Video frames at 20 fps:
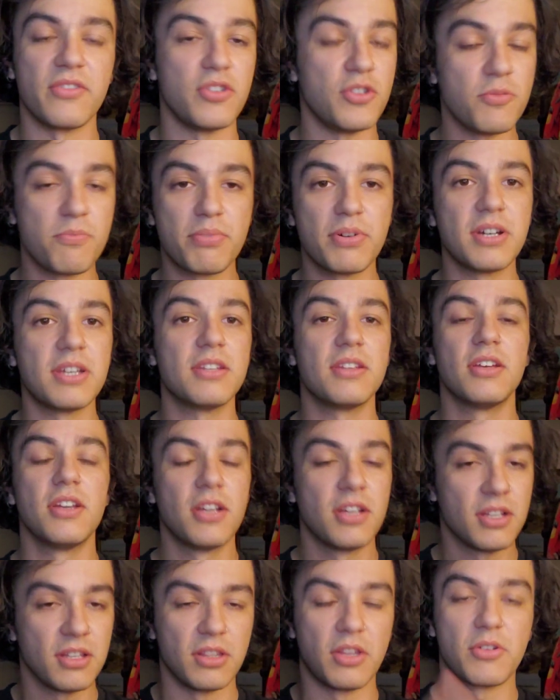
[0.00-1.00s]
You put
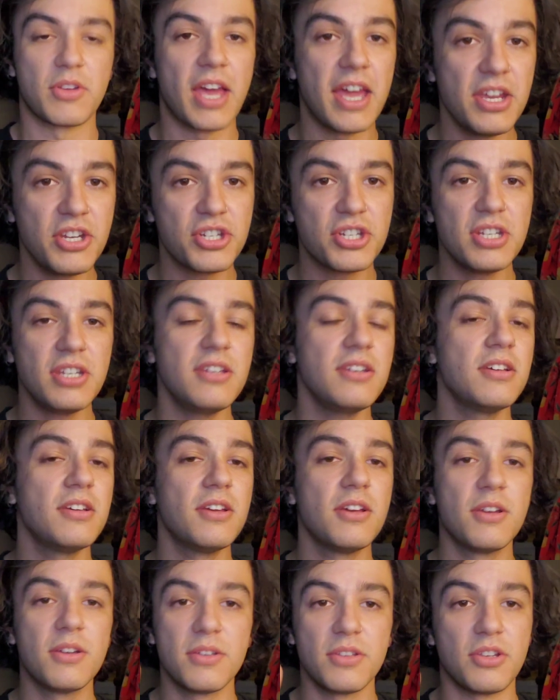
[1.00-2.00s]
location,
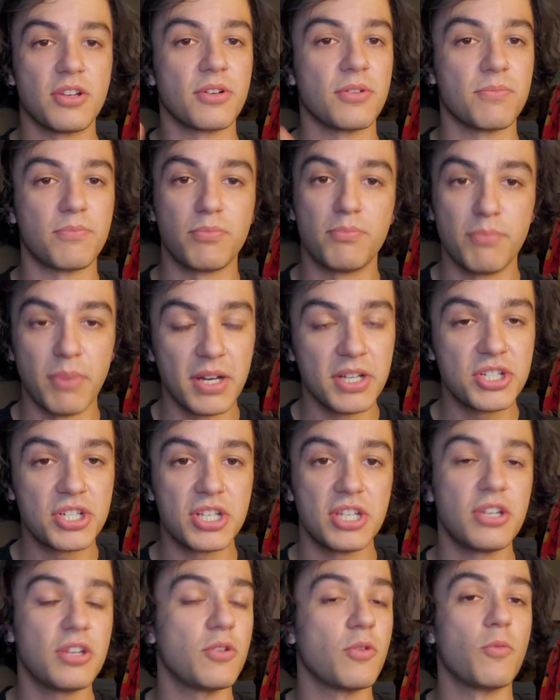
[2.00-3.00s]
your
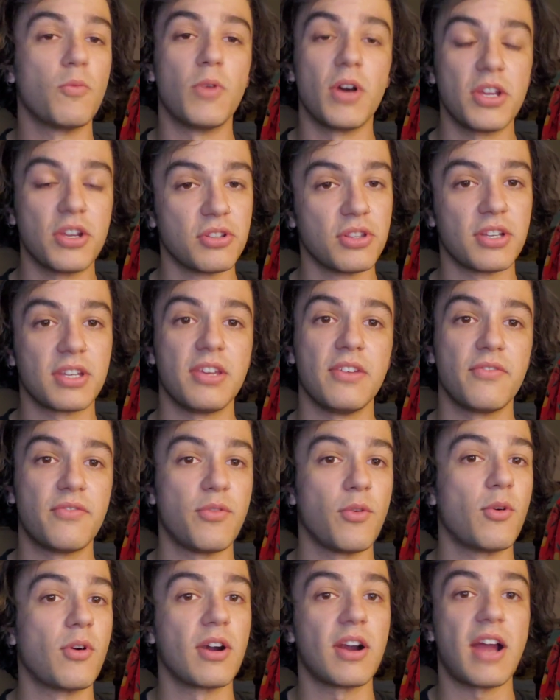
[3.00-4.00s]
budget, what you're looking
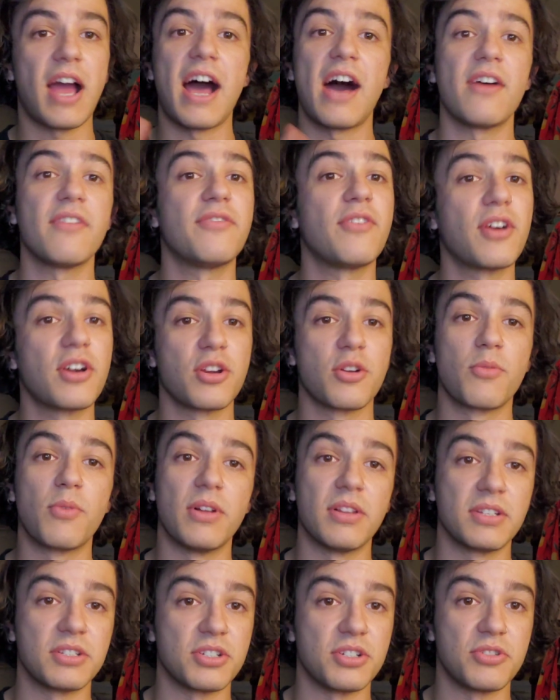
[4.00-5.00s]
for, how far you're
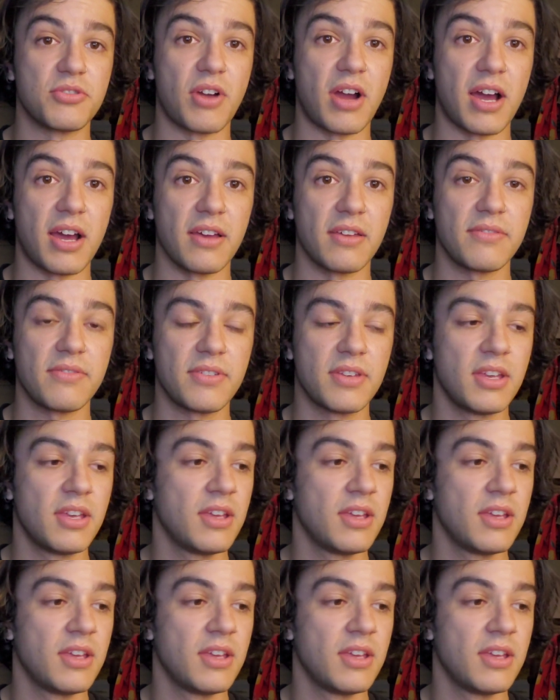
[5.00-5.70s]
willing to drive.